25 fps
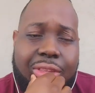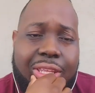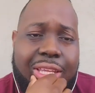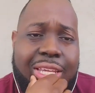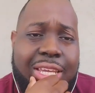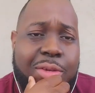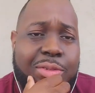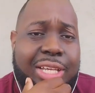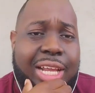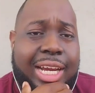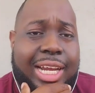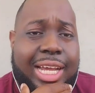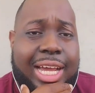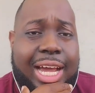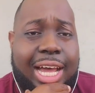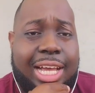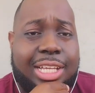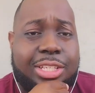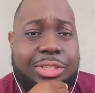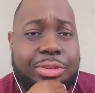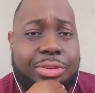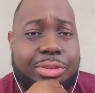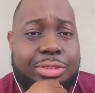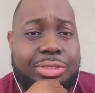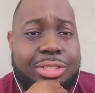he was at a
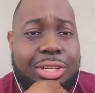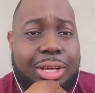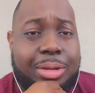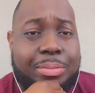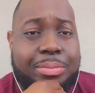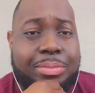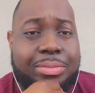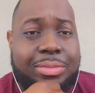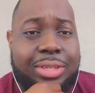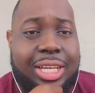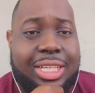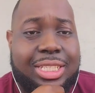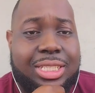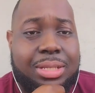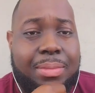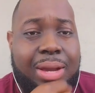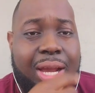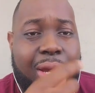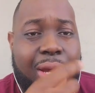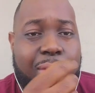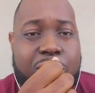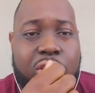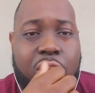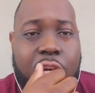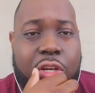concert or something, and somebody
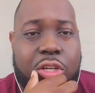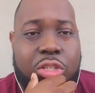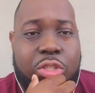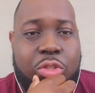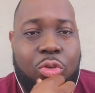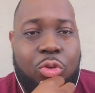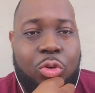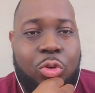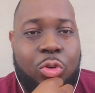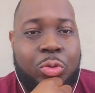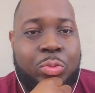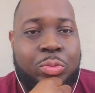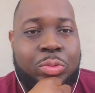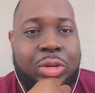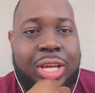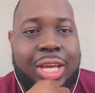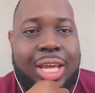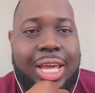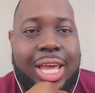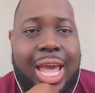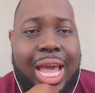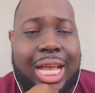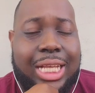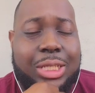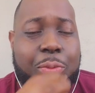was talking to him
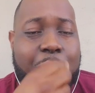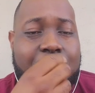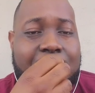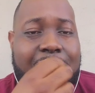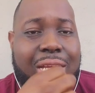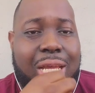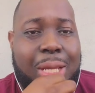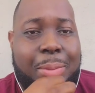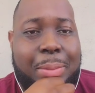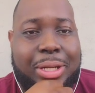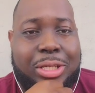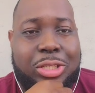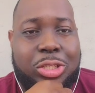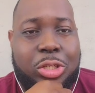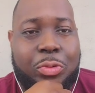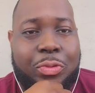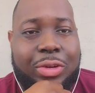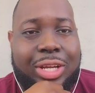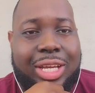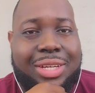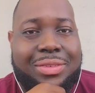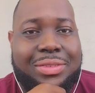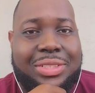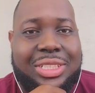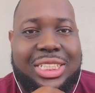once He come back to the
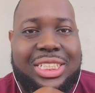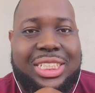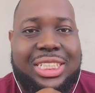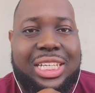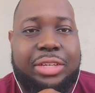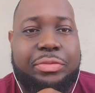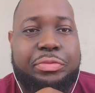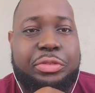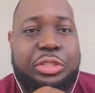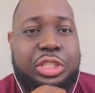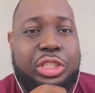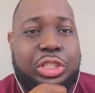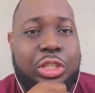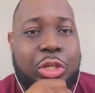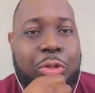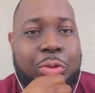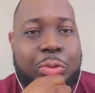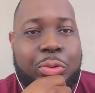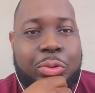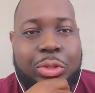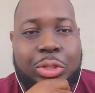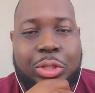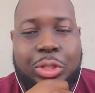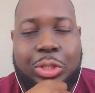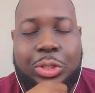Ravens. He said for show,
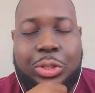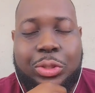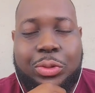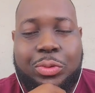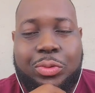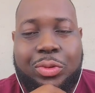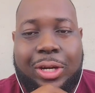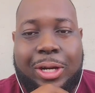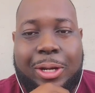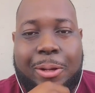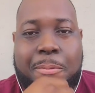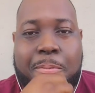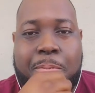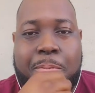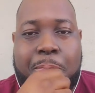right?